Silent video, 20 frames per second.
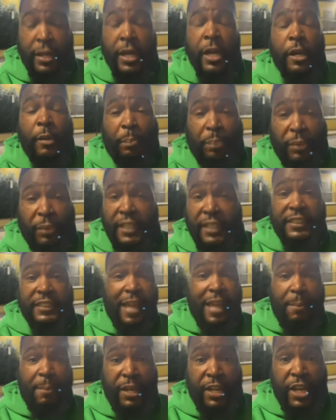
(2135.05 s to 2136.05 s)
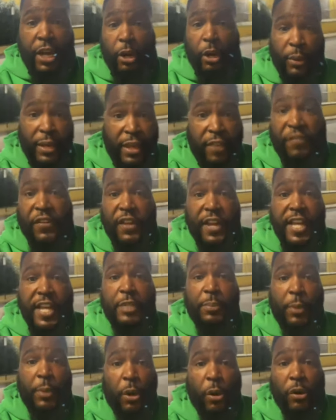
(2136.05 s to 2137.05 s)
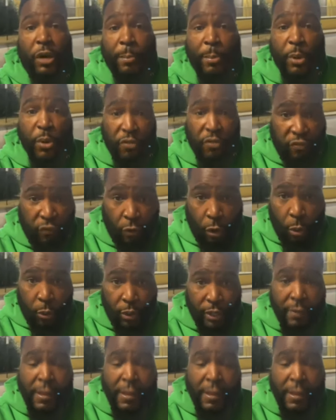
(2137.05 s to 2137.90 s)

please let me know. If it is, we're going to move forward.